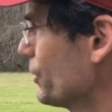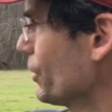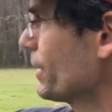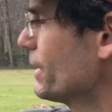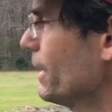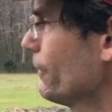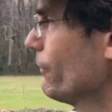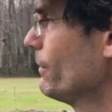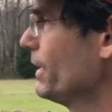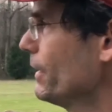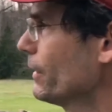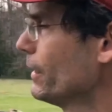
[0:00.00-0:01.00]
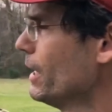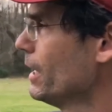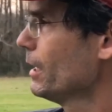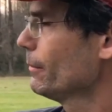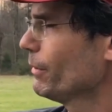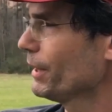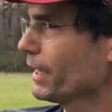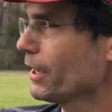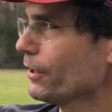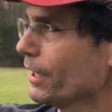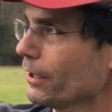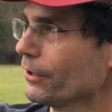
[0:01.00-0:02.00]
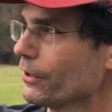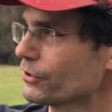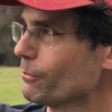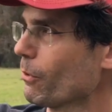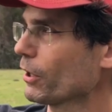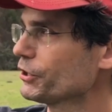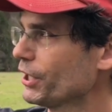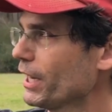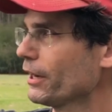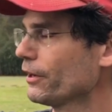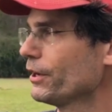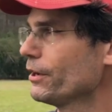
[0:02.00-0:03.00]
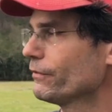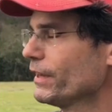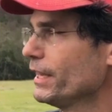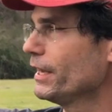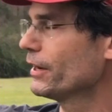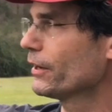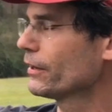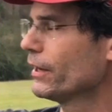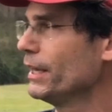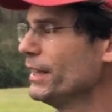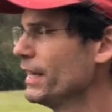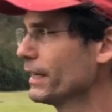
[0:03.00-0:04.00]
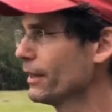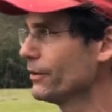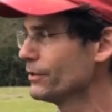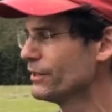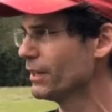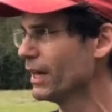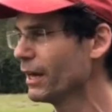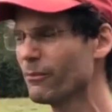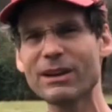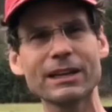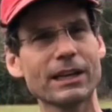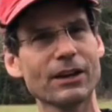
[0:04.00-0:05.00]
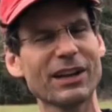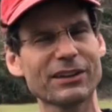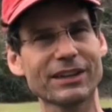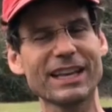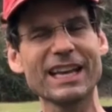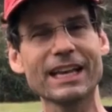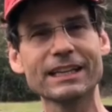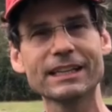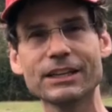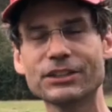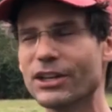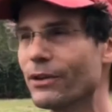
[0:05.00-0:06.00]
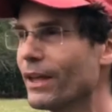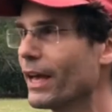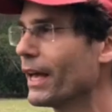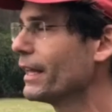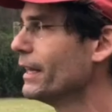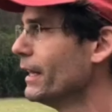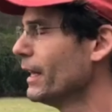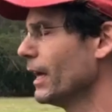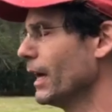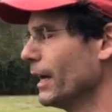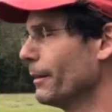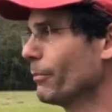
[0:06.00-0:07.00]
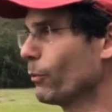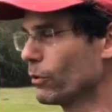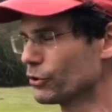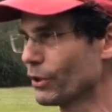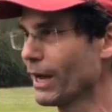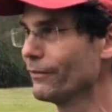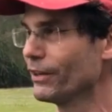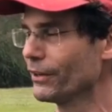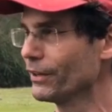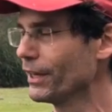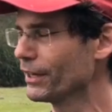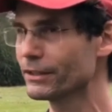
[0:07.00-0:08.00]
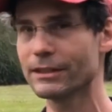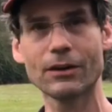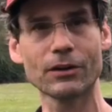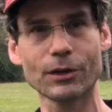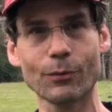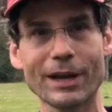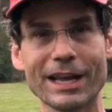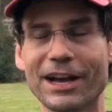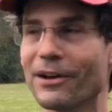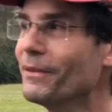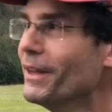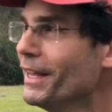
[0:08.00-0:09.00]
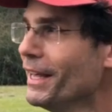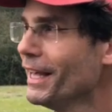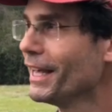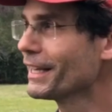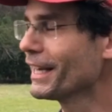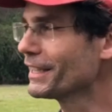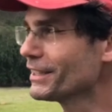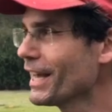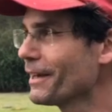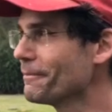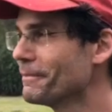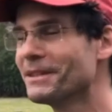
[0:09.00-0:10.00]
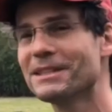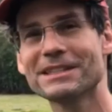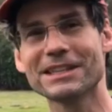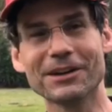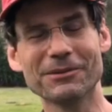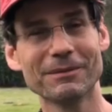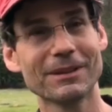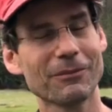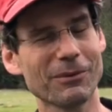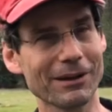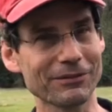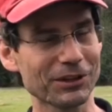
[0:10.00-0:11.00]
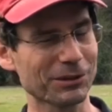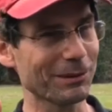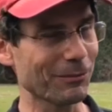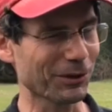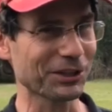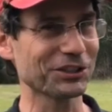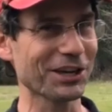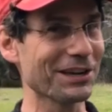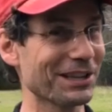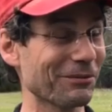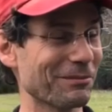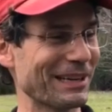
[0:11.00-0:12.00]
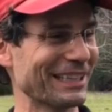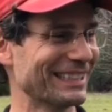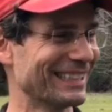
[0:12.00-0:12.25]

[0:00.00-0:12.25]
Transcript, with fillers: you can see it from here. But they go down and there's a marshy area over here and then it goes, uh, we can go down to the end and show that, uh, but we'll drive down there on our way out and catch that. So we have a little bit more to show you and then we'll be done.